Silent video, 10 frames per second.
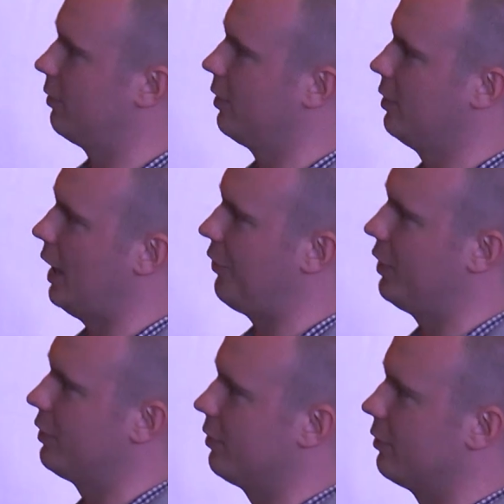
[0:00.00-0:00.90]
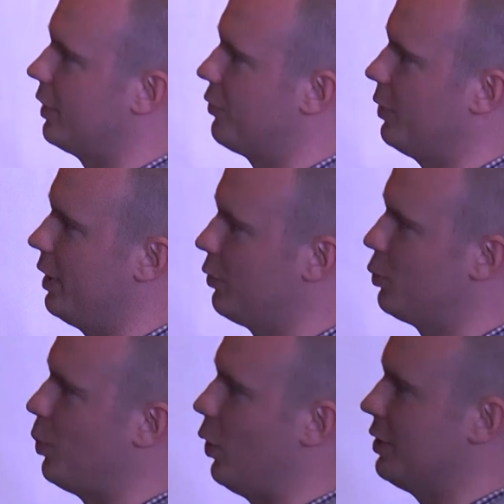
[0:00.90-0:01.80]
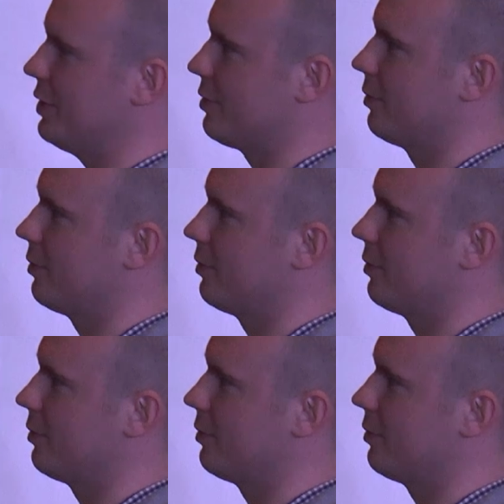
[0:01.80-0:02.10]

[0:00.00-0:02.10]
cutting the tree into points.